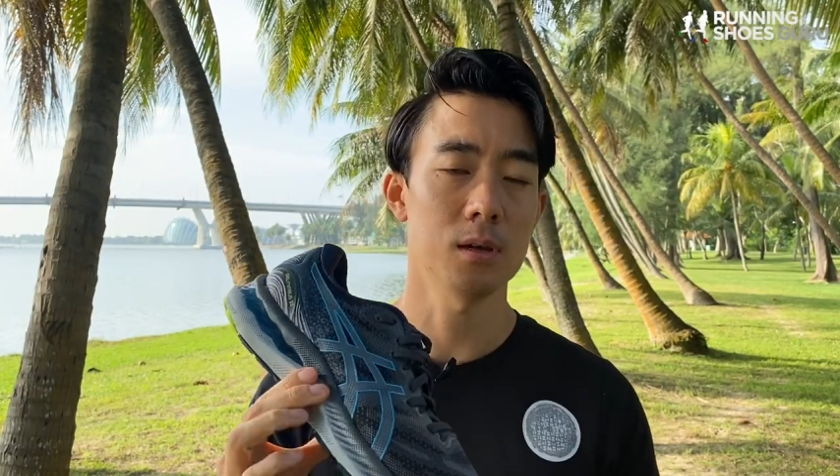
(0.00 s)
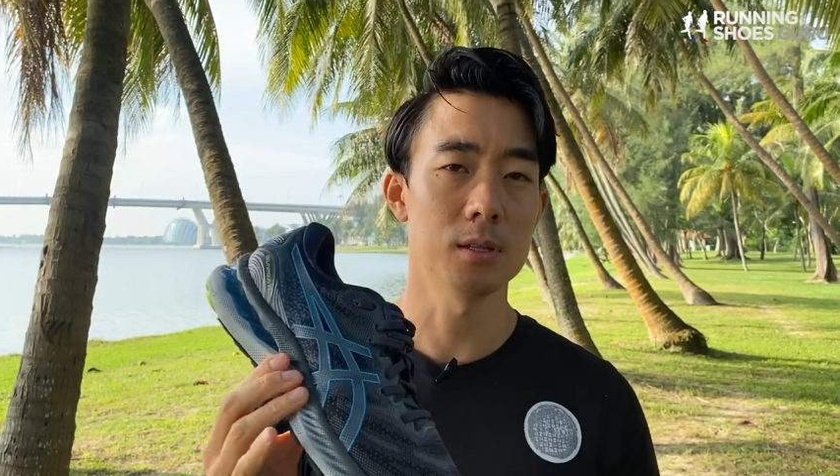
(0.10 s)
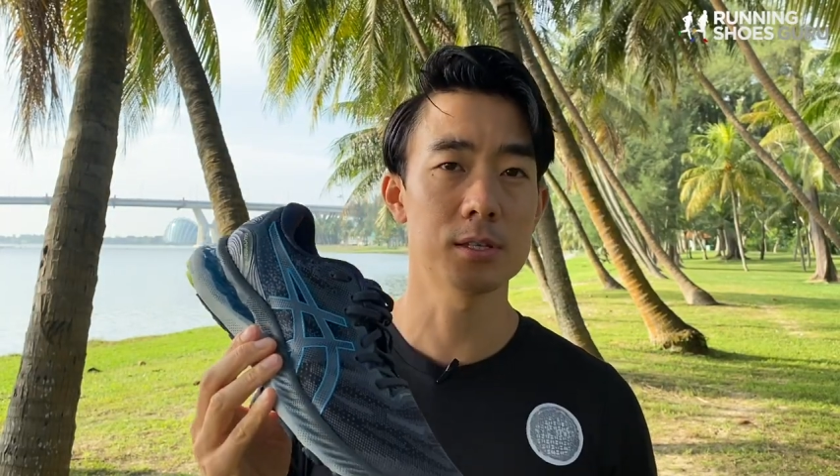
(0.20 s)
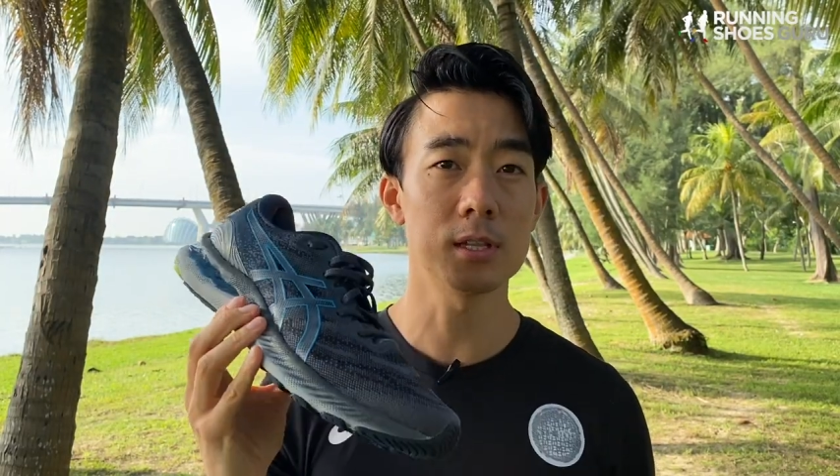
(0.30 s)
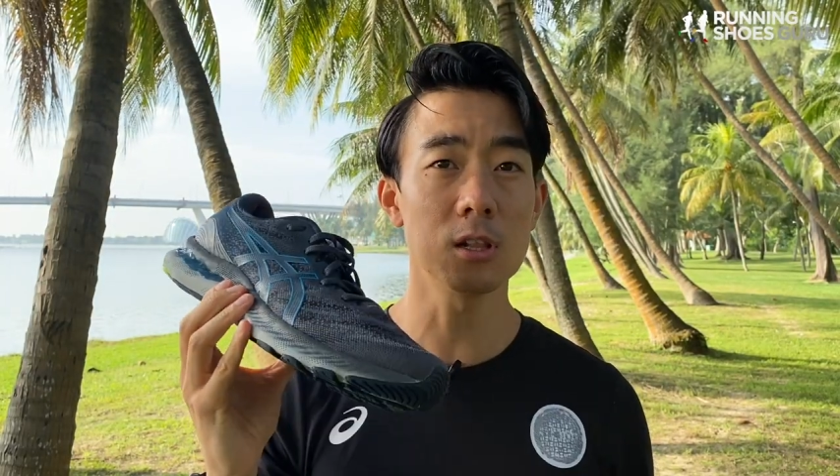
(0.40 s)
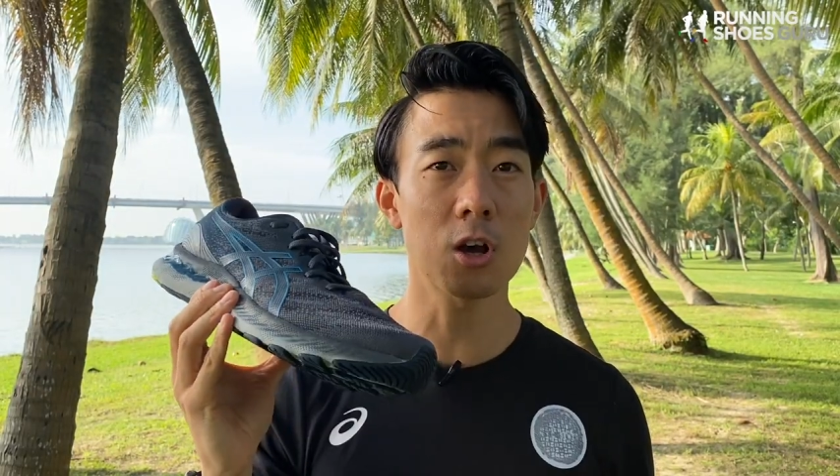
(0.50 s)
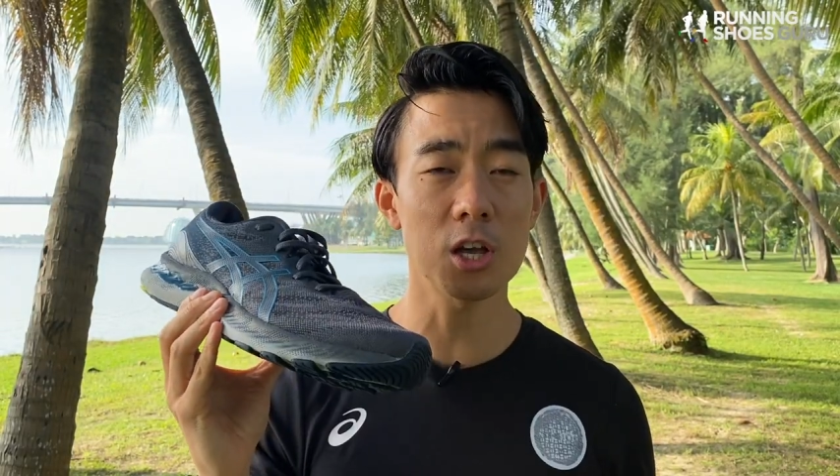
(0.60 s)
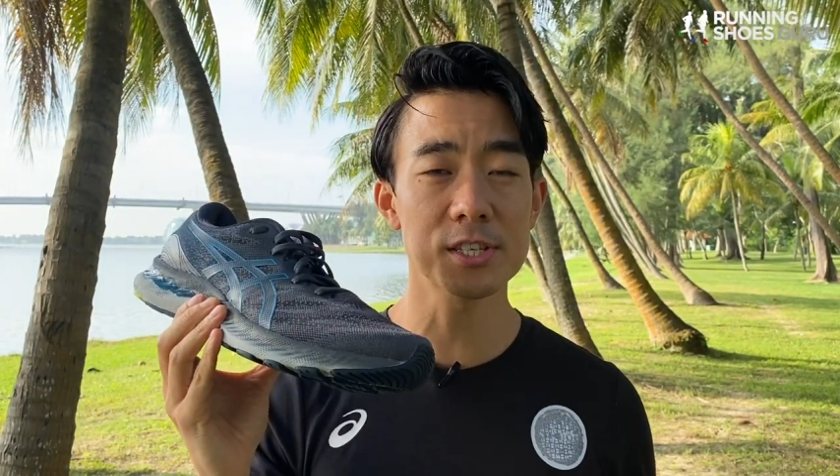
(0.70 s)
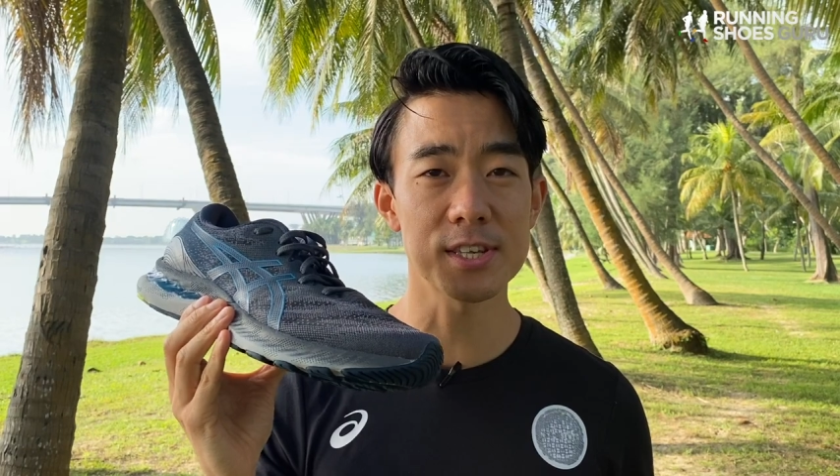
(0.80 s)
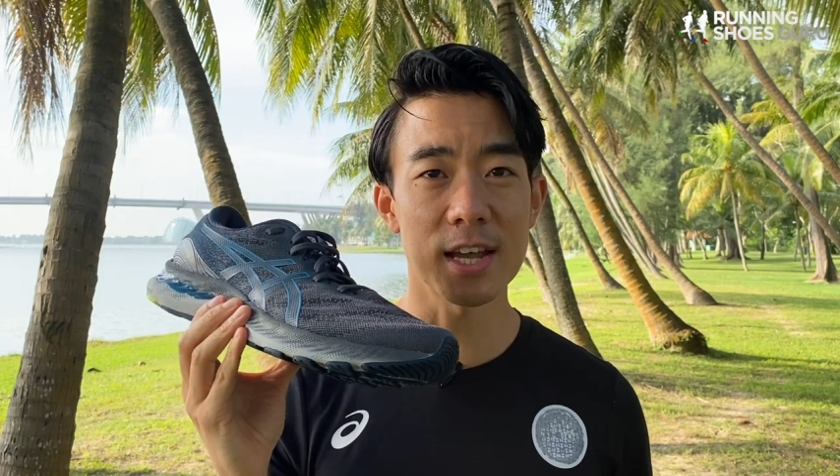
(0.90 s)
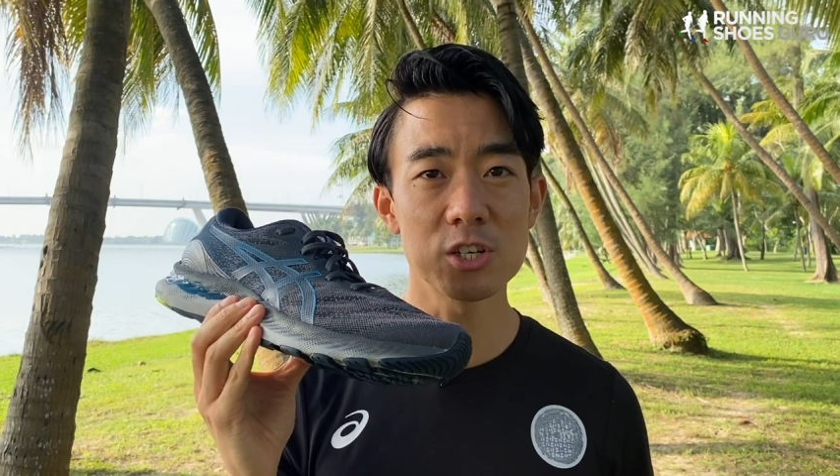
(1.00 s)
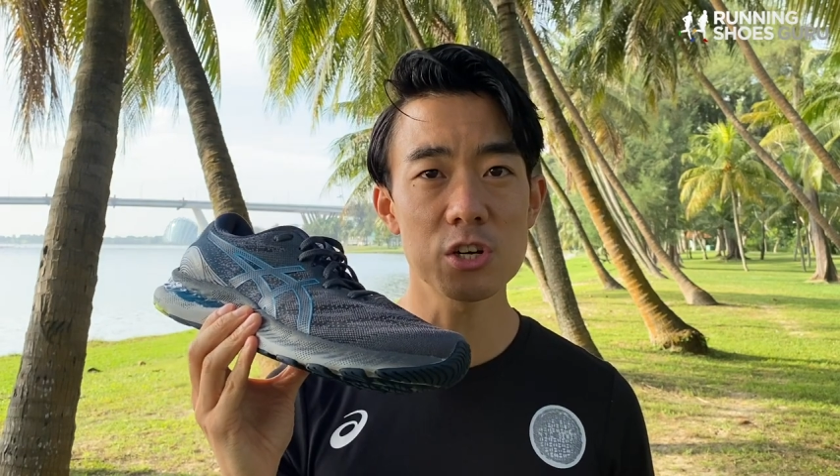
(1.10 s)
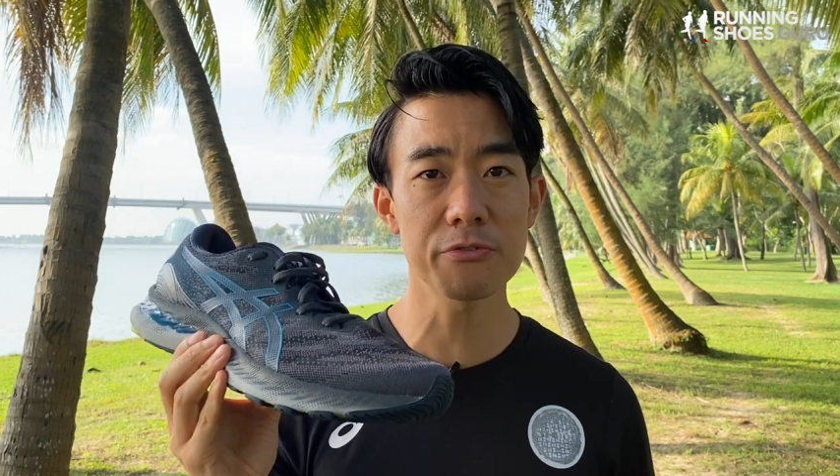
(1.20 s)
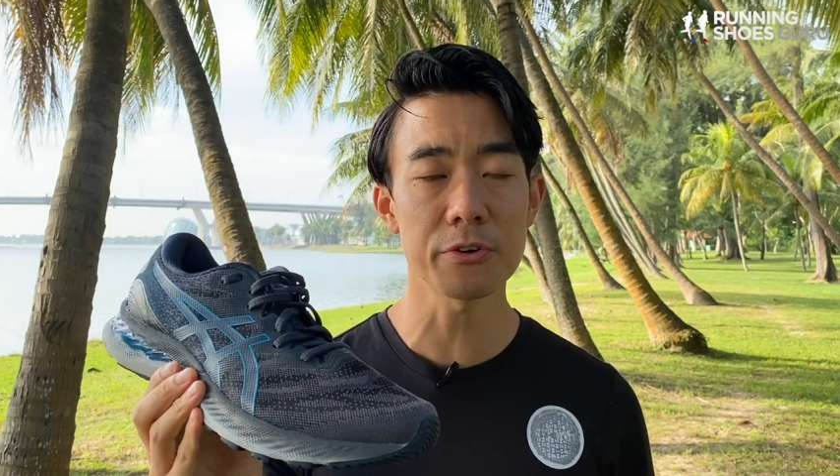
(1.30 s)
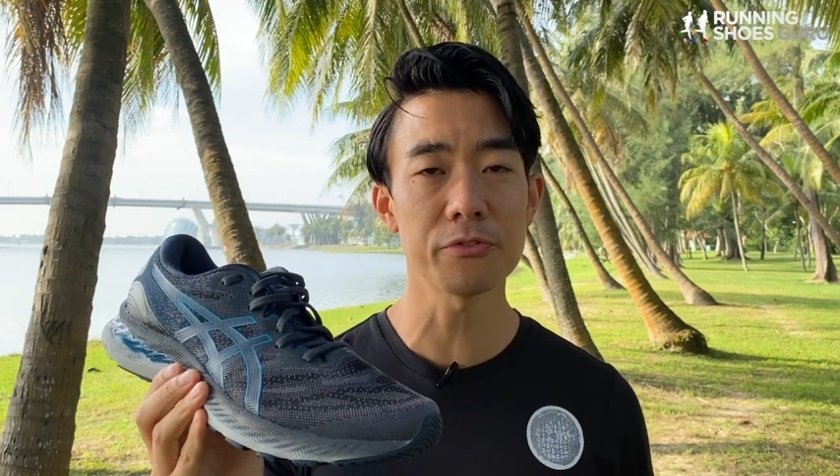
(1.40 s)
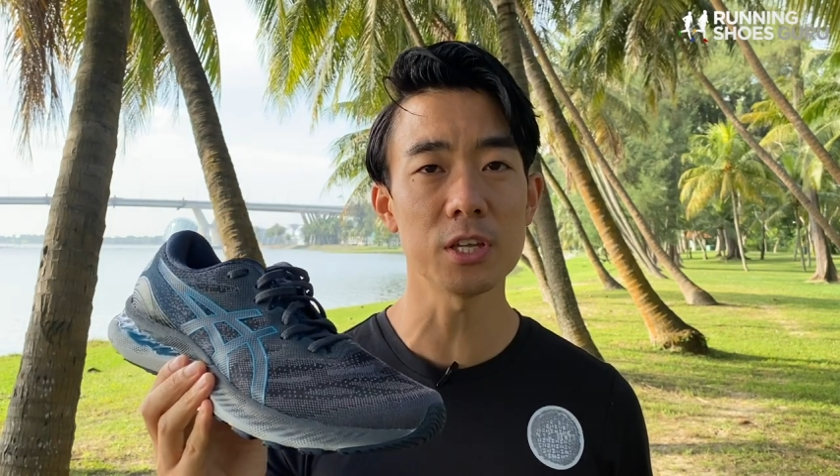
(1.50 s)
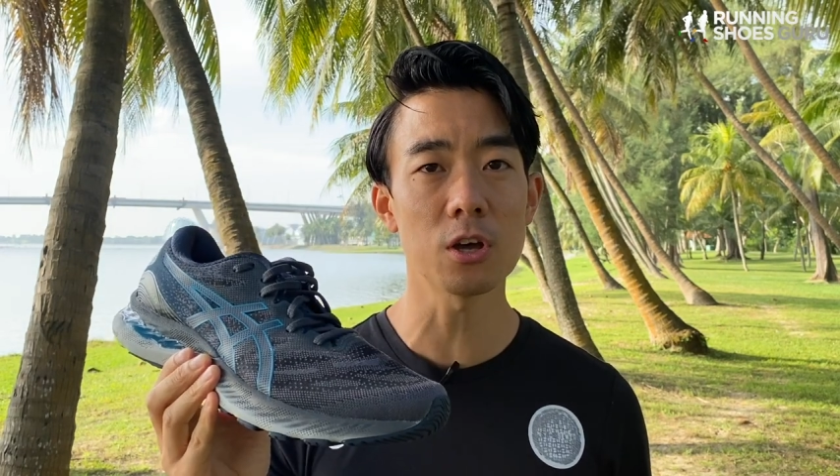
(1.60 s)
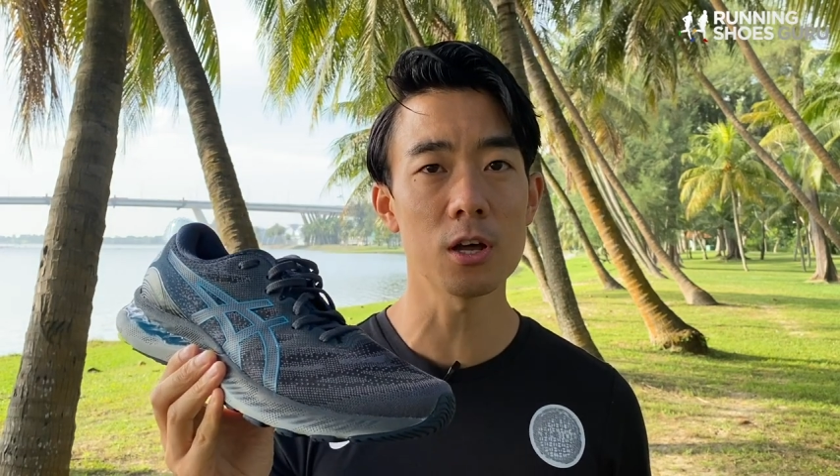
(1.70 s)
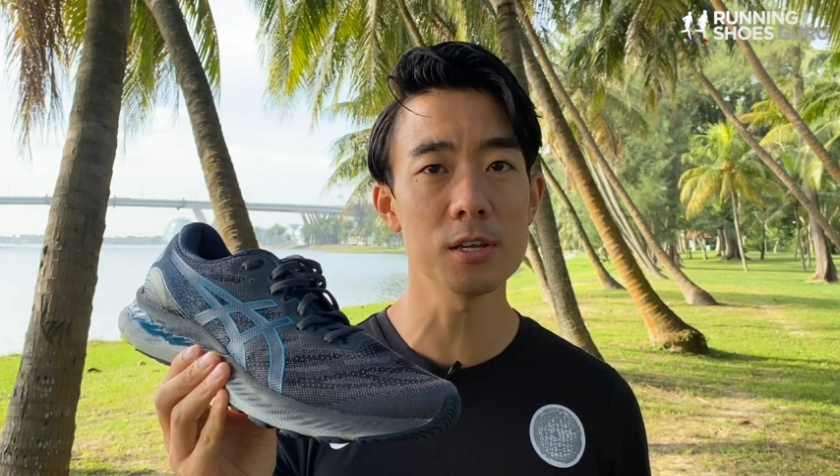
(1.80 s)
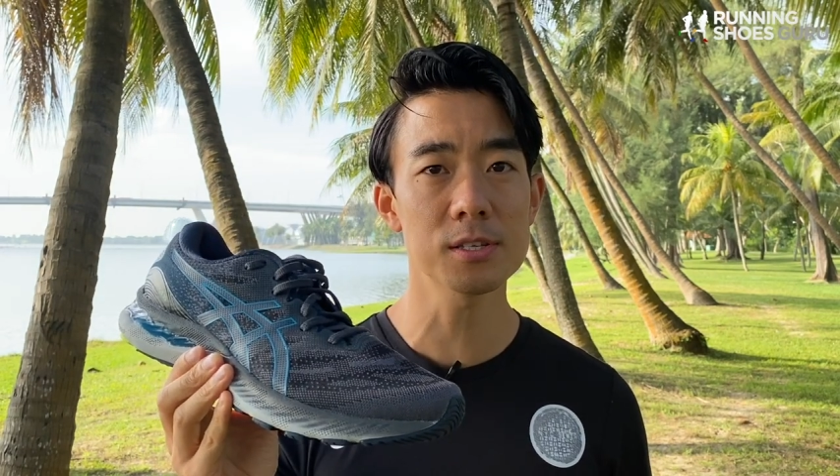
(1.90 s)
It still costs
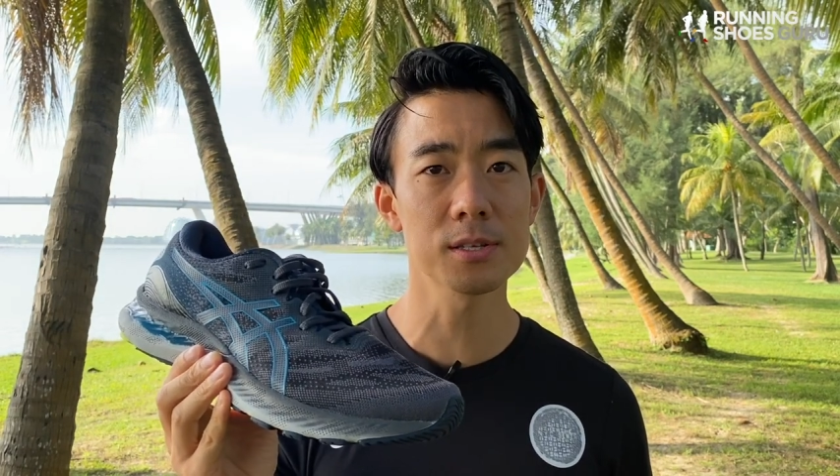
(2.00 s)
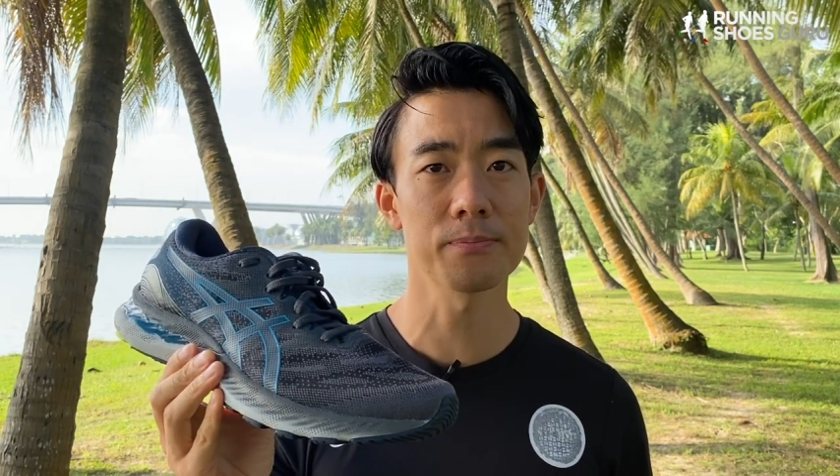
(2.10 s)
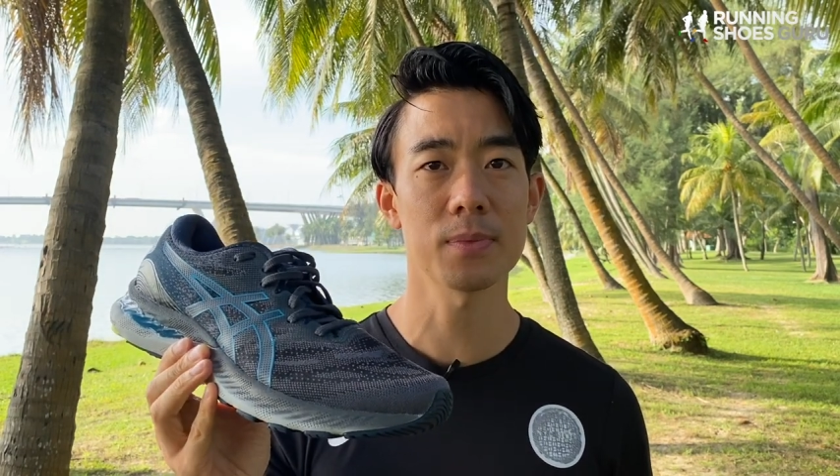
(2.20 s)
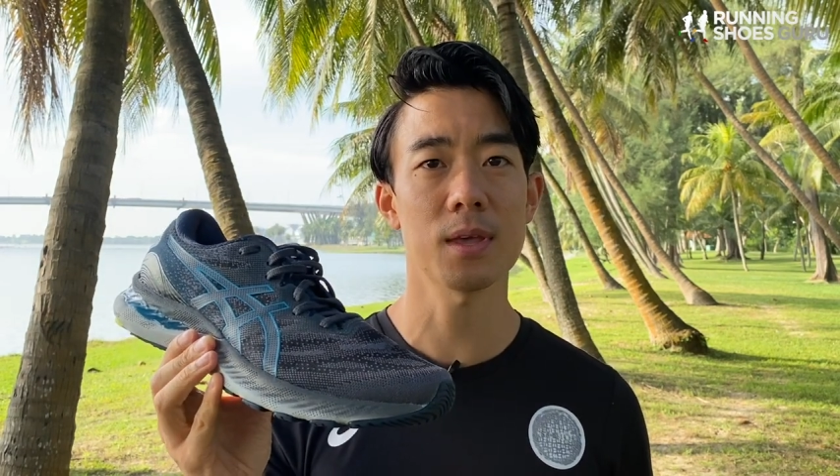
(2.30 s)
$150